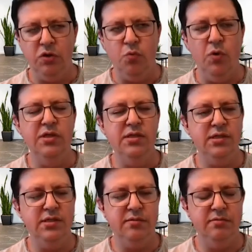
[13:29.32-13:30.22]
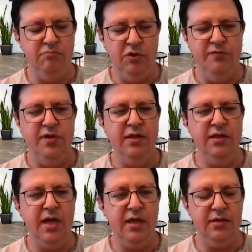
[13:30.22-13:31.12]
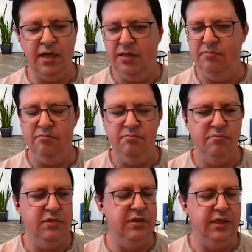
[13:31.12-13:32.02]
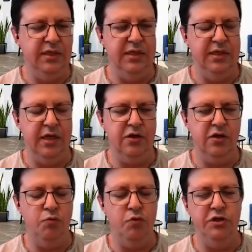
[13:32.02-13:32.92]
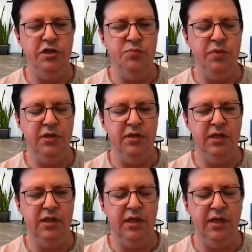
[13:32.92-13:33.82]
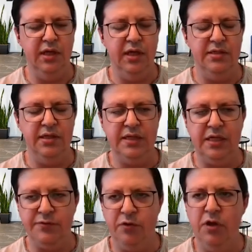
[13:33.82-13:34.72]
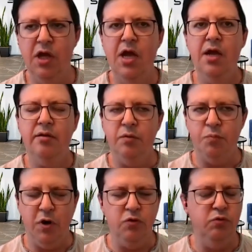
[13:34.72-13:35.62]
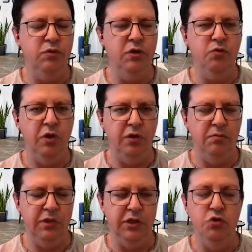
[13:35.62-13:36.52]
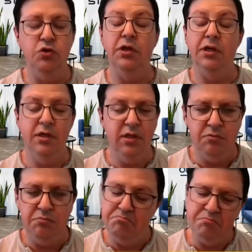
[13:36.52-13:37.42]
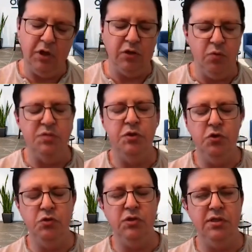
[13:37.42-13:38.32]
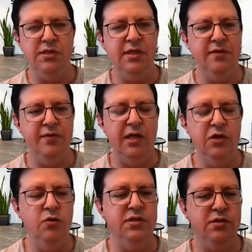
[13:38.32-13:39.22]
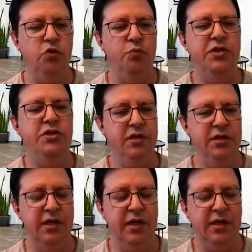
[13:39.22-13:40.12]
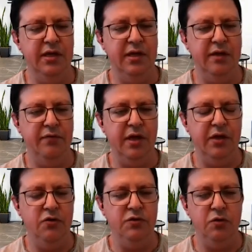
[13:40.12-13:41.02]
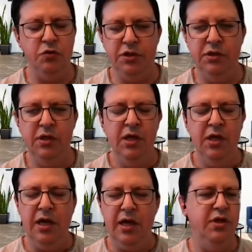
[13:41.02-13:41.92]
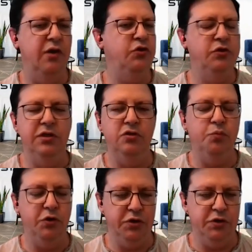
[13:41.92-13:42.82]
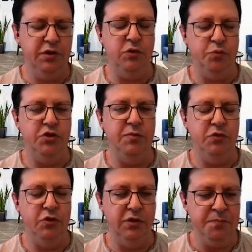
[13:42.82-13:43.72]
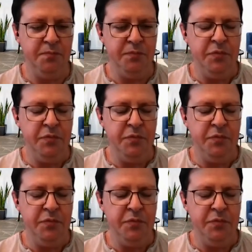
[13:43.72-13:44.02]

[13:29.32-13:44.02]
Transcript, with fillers: But once you've done that and the uh, collaboration has been uh, uh, successful, the partner will usually, not always, but usually see the value and start pitching uh, uh, your solution without you need to push it, to push them to it.